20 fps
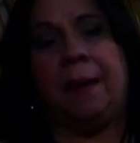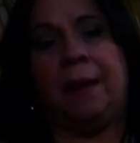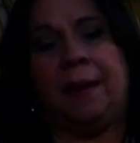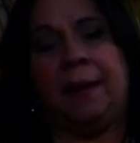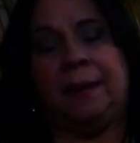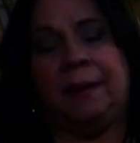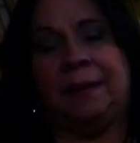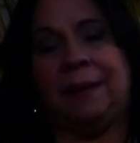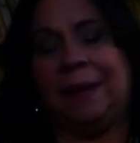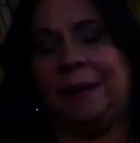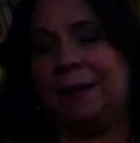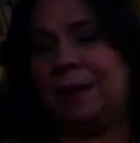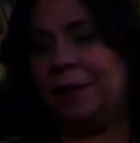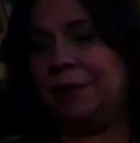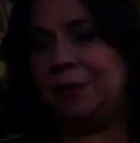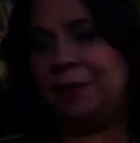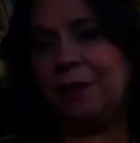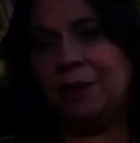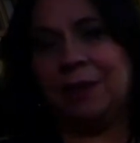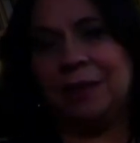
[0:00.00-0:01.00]
Uh, and I
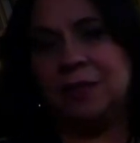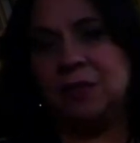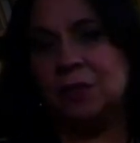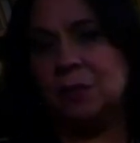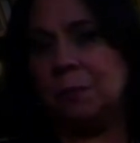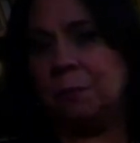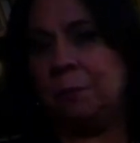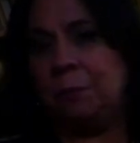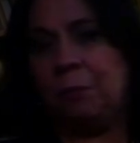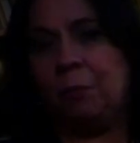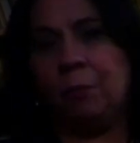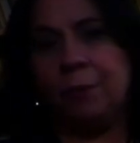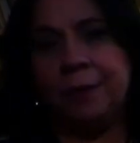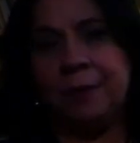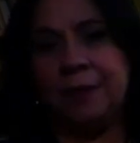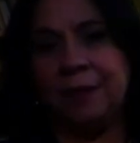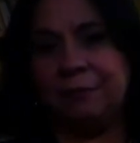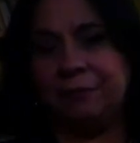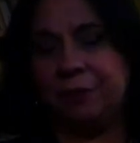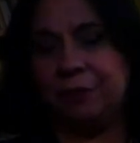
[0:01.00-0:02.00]
thought at some
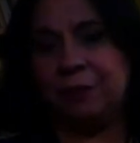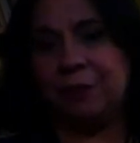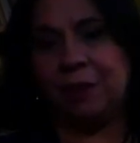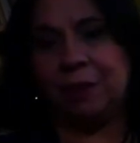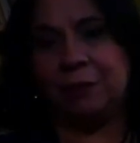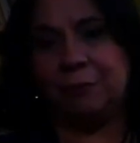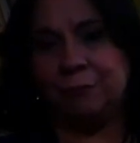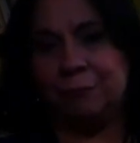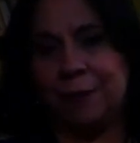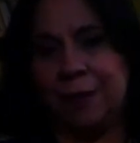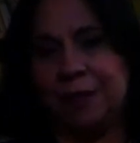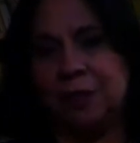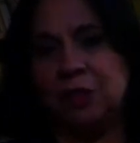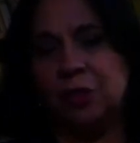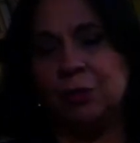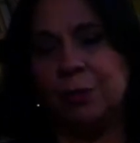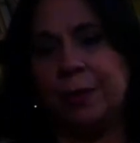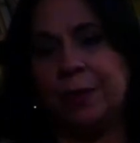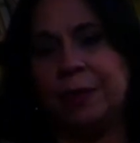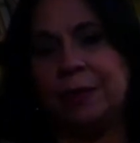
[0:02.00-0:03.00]
point after I
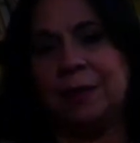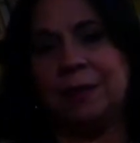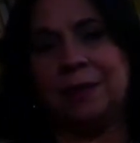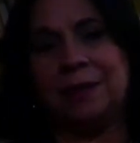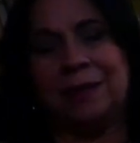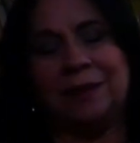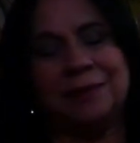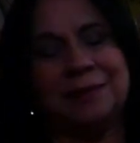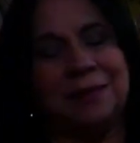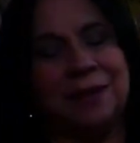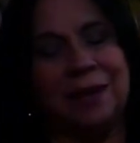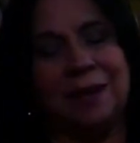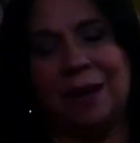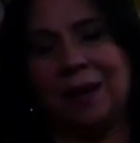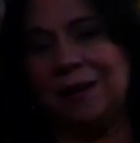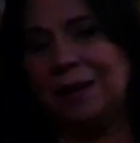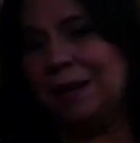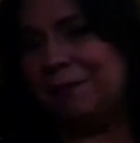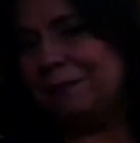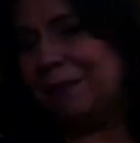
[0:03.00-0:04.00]
graduated, I said,
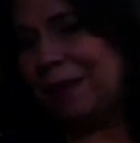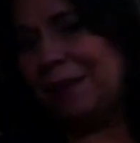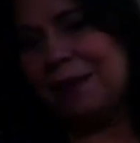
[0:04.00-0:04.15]
I, I have,